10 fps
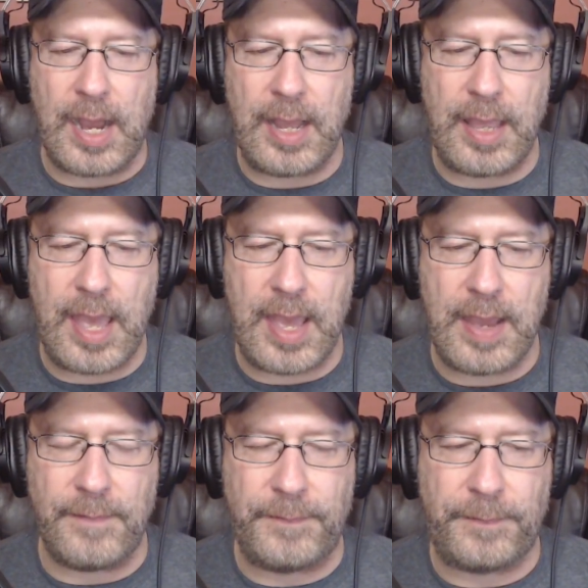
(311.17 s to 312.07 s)
I
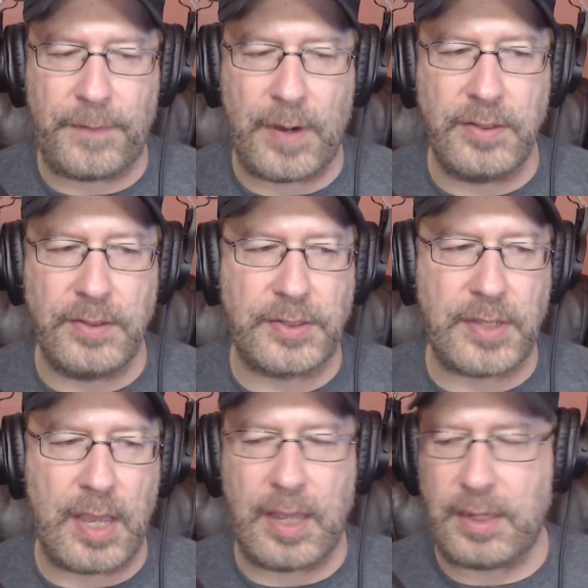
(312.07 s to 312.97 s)
have friends
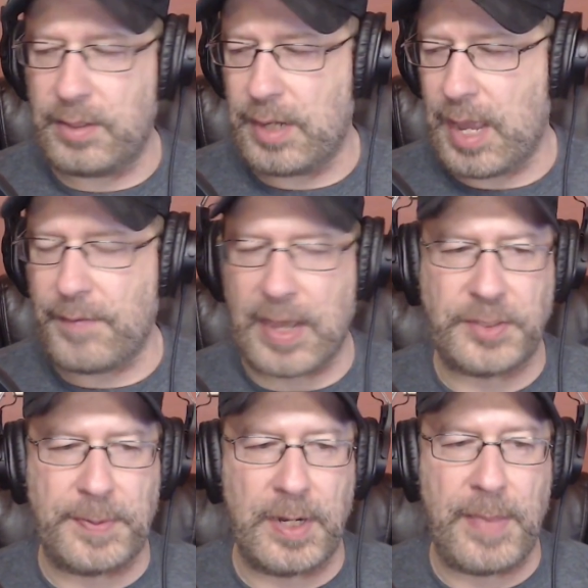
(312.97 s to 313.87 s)
that have
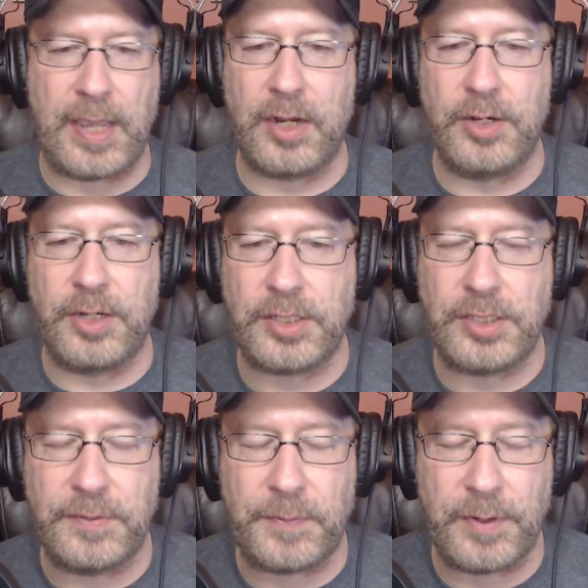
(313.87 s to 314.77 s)
asked me to make
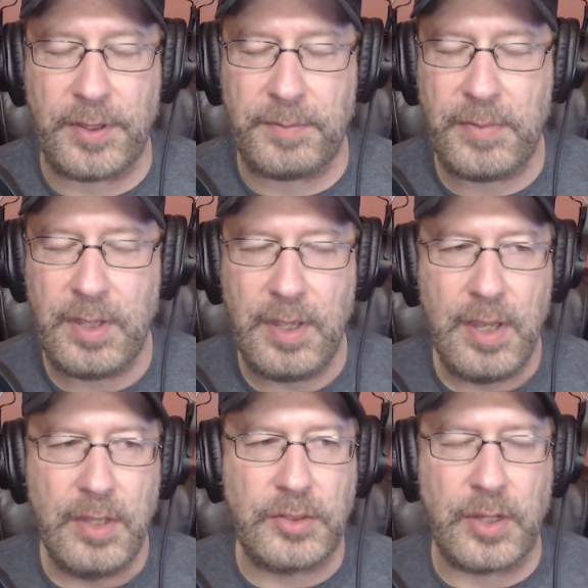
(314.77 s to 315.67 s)
introductions for them.
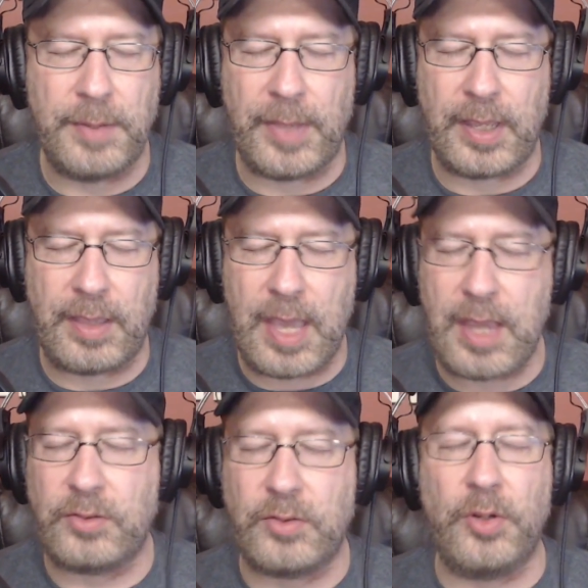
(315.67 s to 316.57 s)
So I'm like,
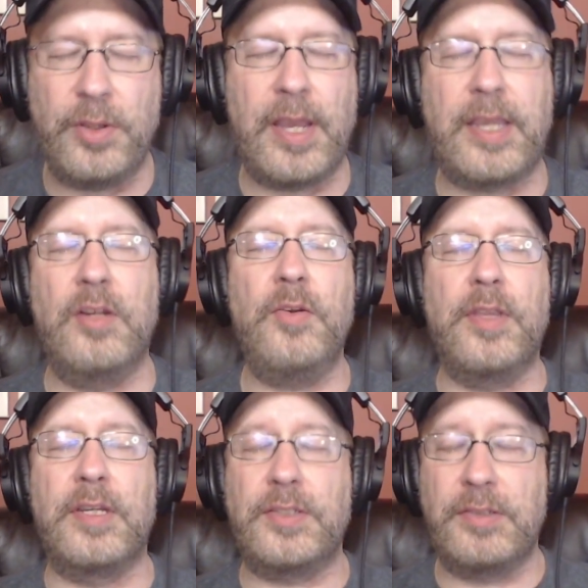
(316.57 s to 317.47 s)
yeah, totally, I can do
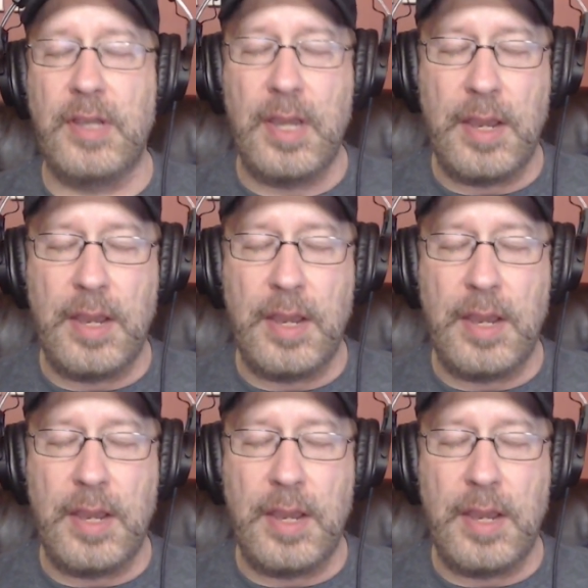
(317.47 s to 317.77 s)
this.